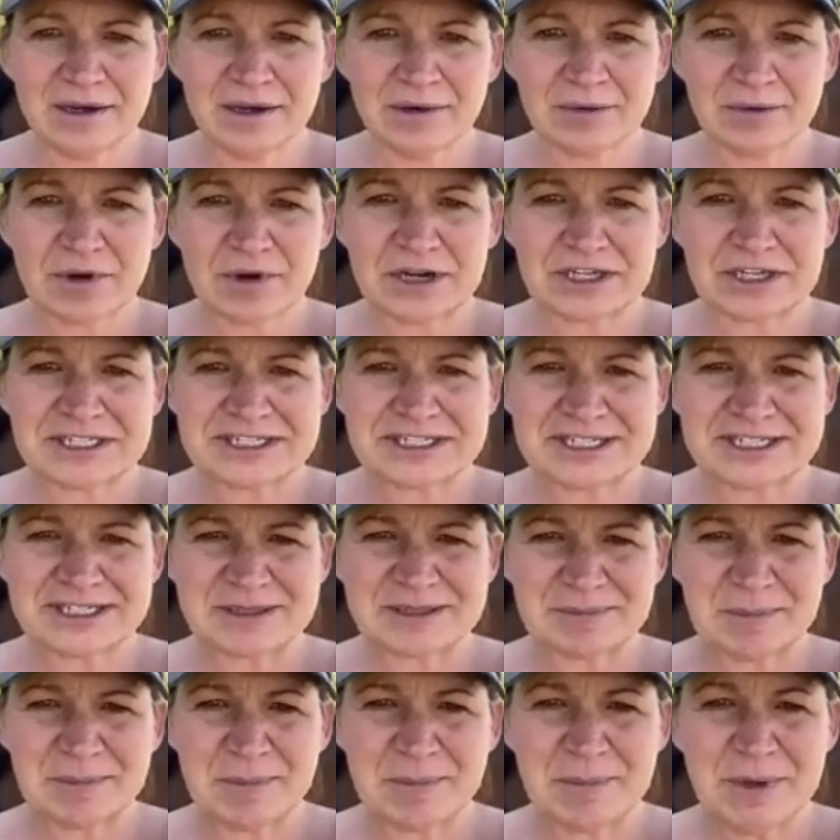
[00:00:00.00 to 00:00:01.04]
Rhonda
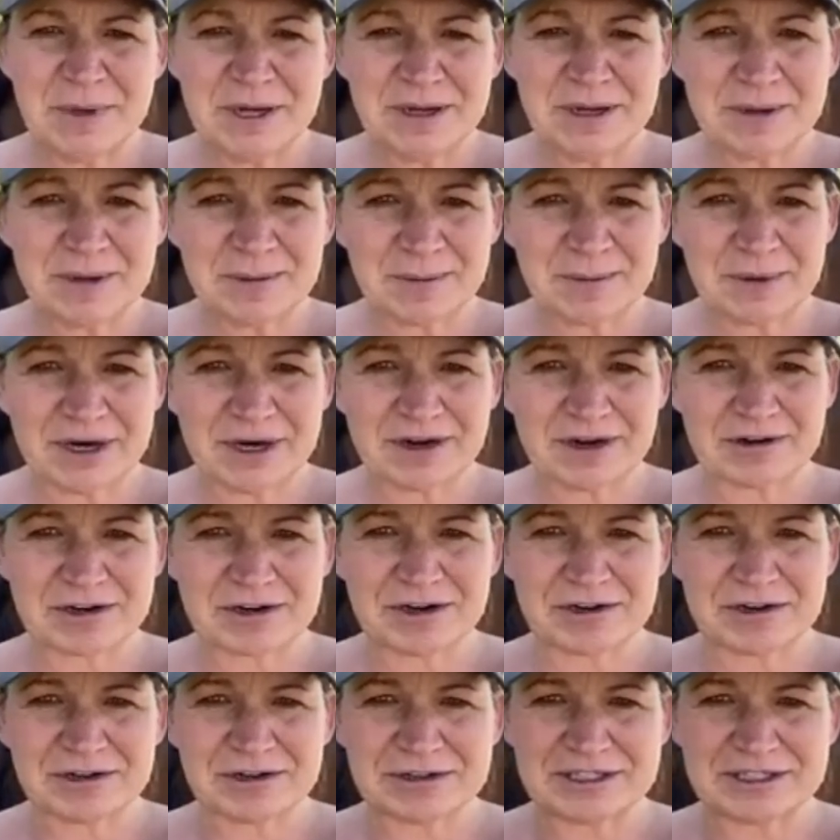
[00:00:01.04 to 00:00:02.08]
says, prayer
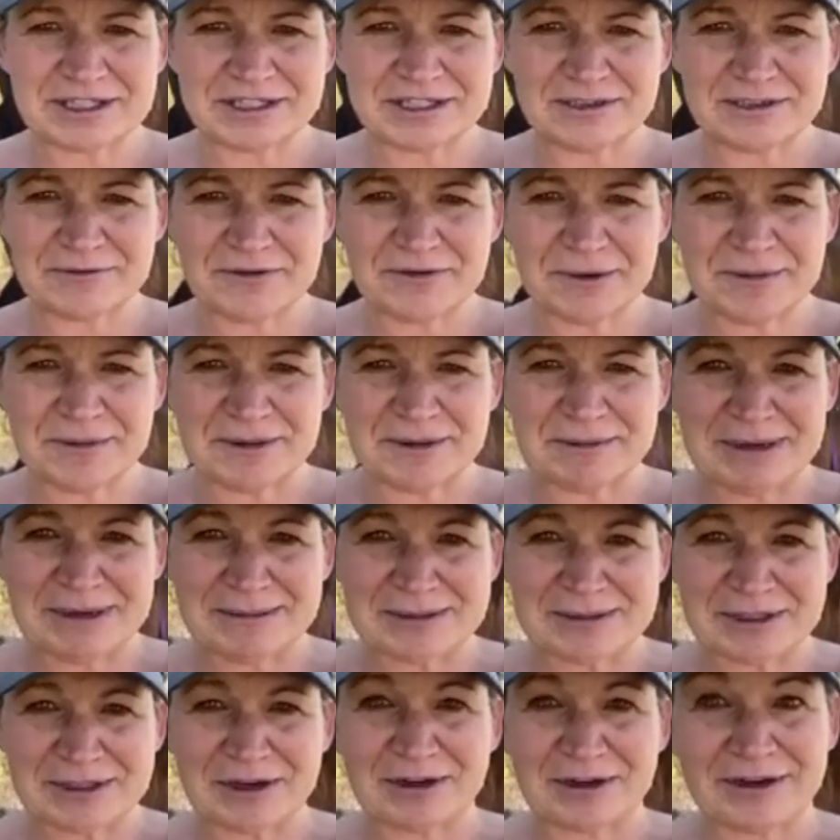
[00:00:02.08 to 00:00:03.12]
girls, it's no fun when the
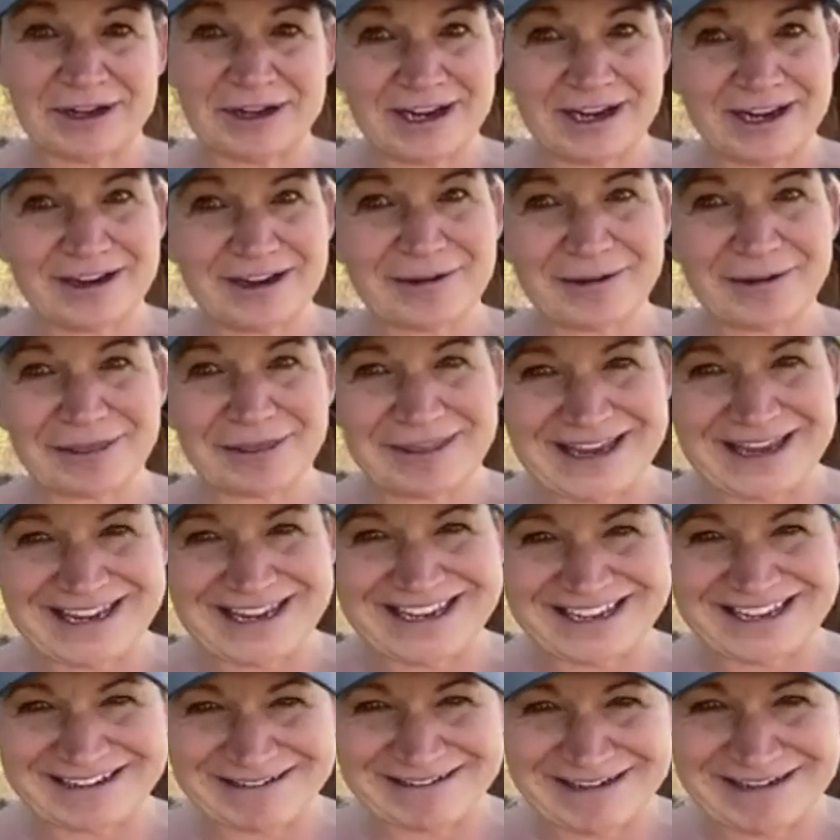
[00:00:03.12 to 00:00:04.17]
babies are hurting. I know,
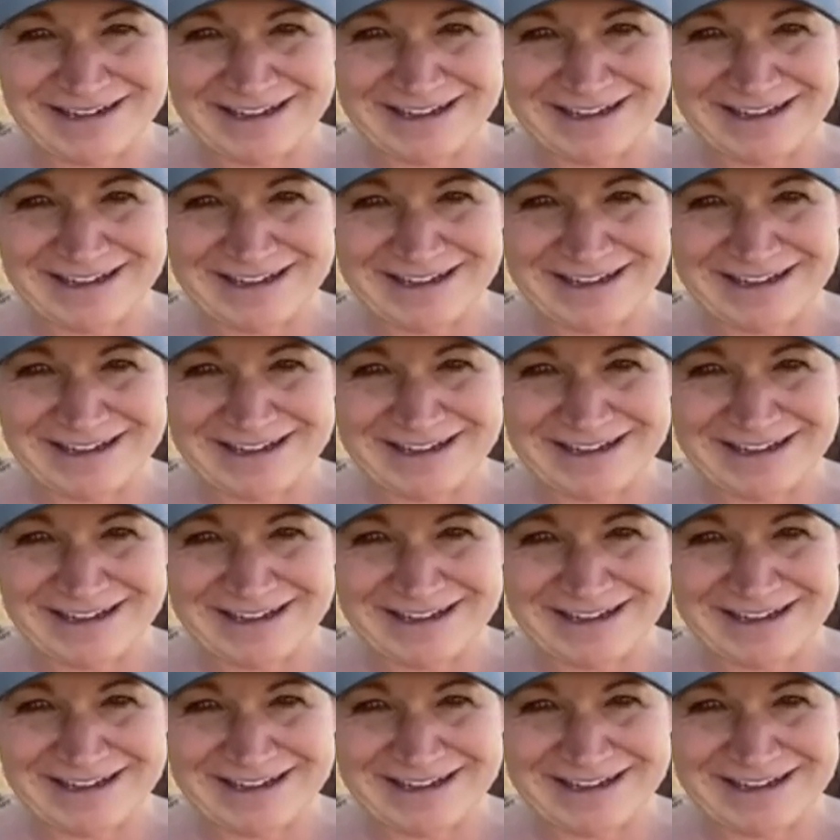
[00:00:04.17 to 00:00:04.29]
thank you.